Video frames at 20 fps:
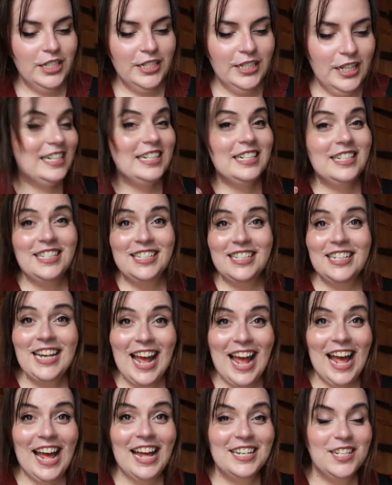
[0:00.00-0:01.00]
And
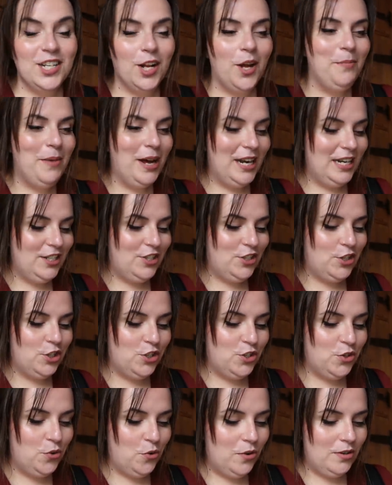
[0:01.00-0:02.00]
instead, I managed to
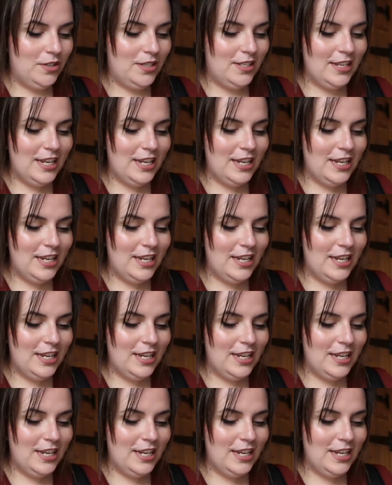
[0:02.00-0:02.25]
source